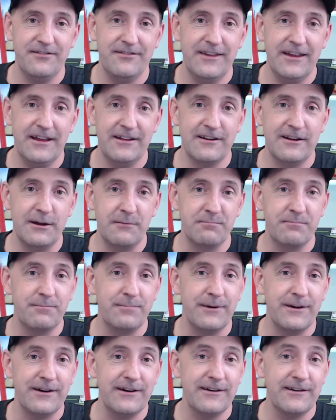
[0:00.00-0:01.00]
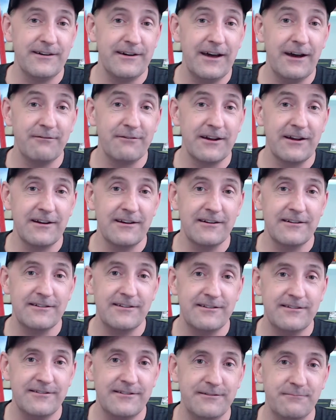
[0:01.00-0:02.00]
ended up uh, having
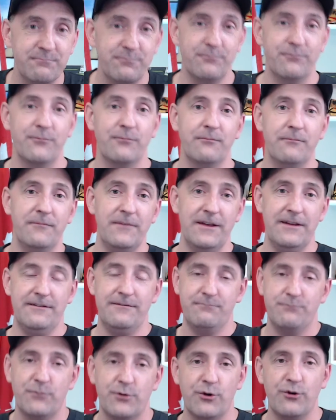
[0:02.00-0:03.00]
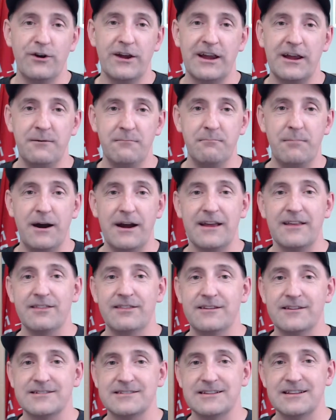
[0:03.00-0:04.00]
going and buying
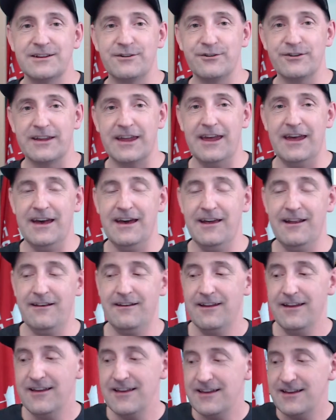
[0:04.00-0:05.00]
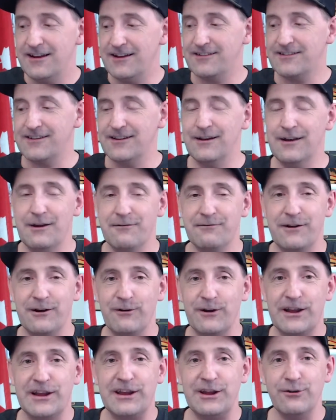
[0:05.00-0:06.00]
this little can. It's a, a
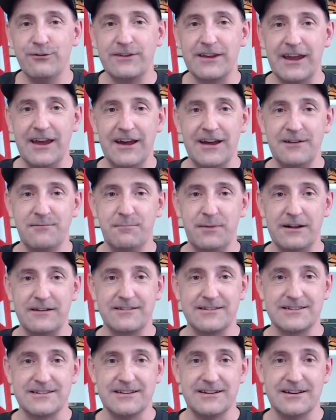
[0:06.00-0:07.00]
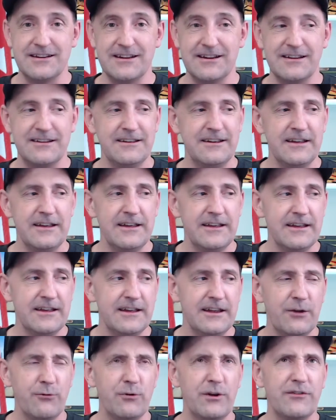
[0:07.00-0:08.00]
very cute can, but uh,
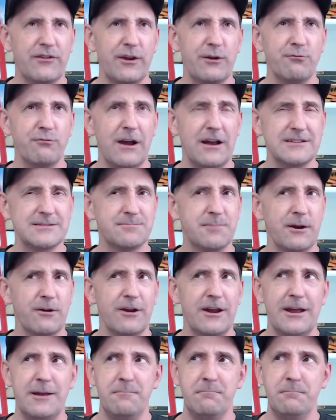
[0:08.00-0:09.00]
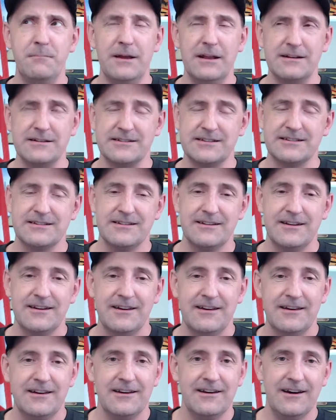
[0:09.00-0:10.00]
it was a raspberry and mint
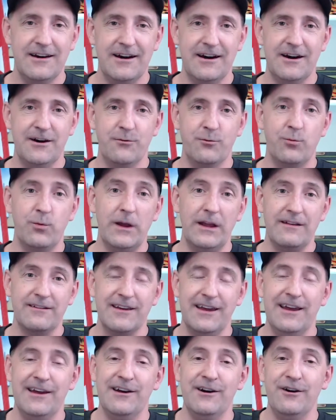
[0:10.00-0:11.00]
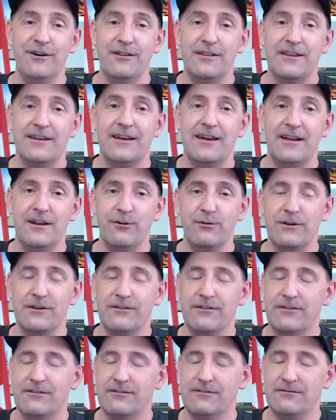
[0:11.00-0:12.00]
uh, wheat ale, and it
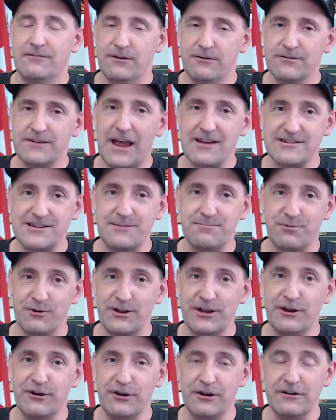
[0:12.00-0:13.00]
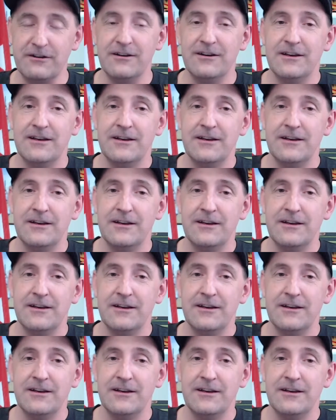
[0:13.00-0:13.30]
was it was actually pretty good.